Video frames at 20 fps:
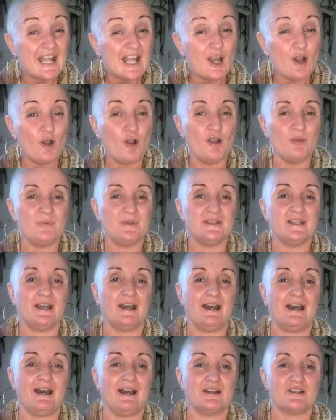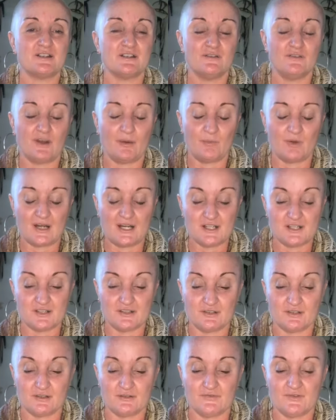open the heart to the vibration
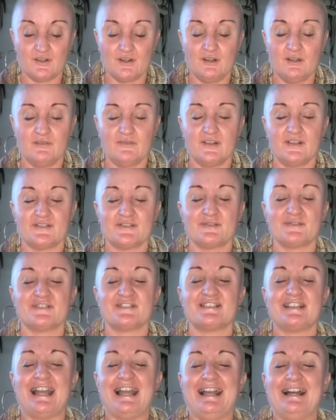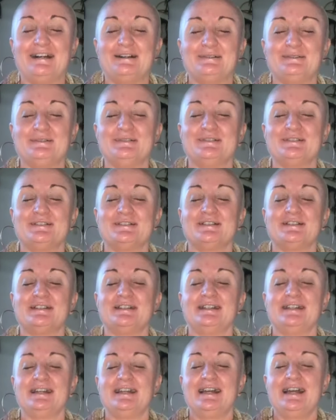of the universal sound
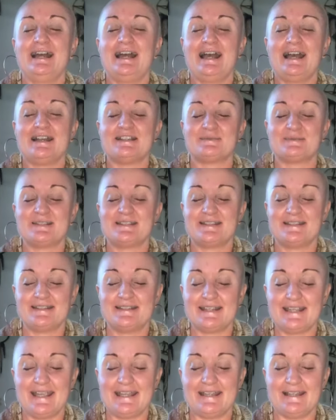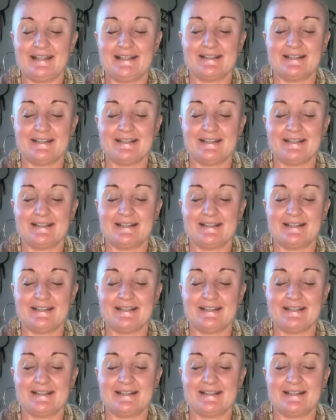as we sit together.